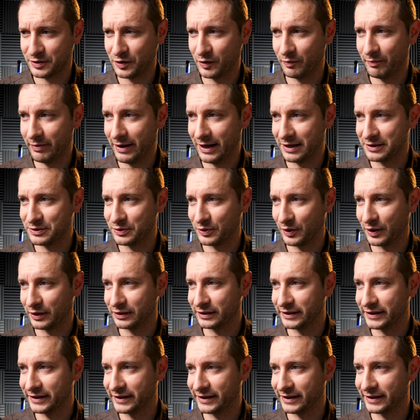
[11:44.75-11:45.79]
go back to our
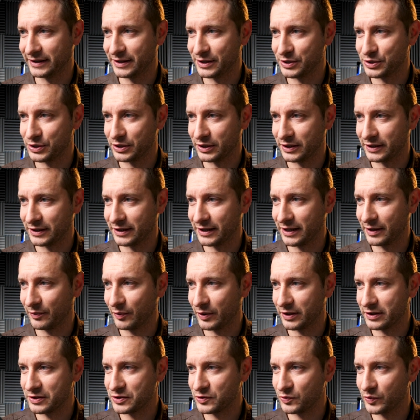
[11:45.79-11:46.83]
link conditioner, and I
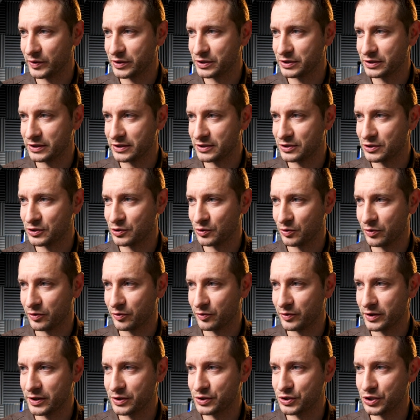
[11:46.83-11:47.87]
wanna switch this to
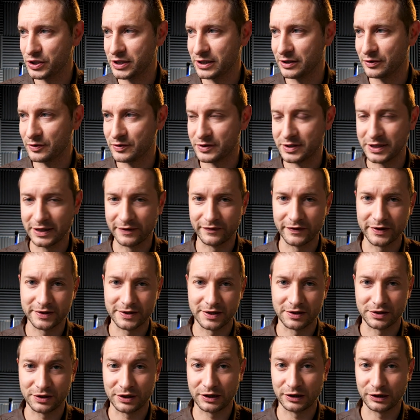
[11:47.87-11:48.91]
three G to see if this
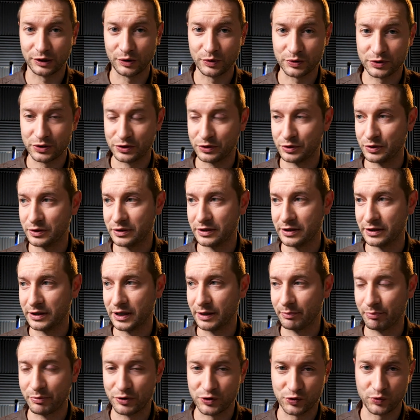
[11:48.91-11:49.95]
is closer to the
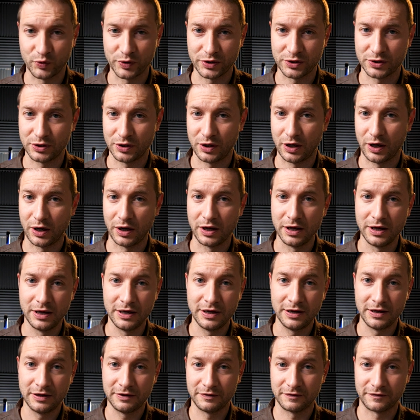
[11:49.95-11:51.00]
numbers we saw
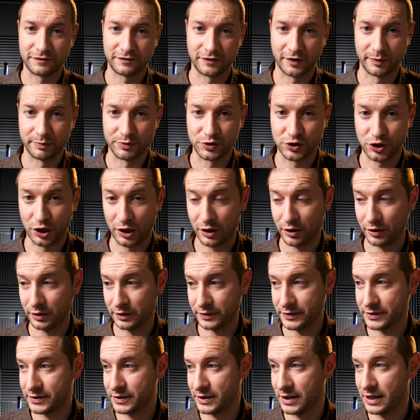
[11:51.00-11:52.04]
from
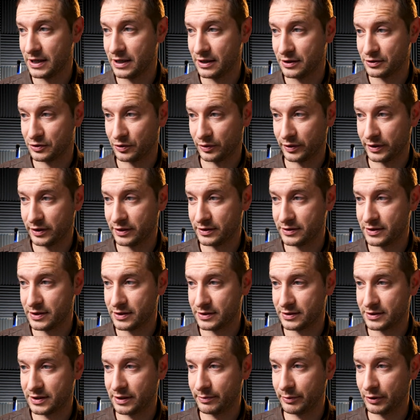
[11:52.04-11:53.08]
Charles. So this
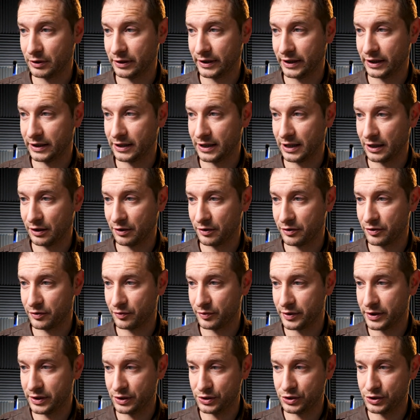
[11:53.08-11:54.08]
is simulating now three